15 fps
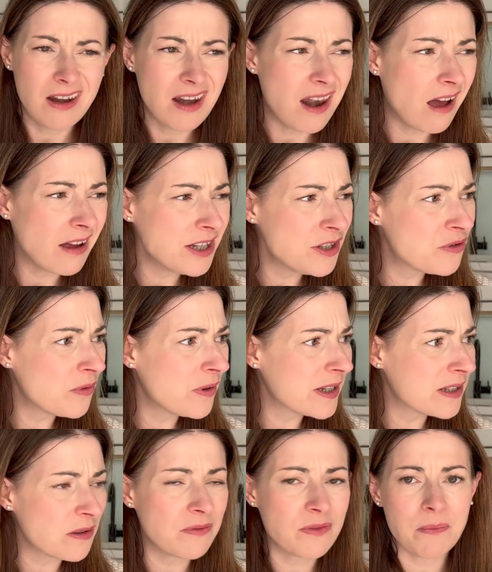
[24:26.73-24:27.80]
Line
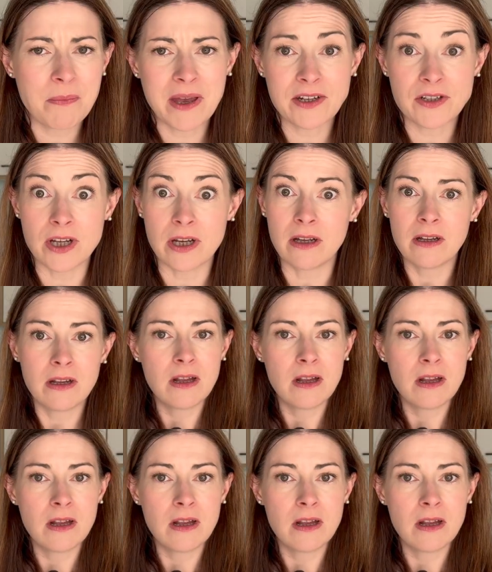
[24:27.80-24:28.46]
drawings of the picture.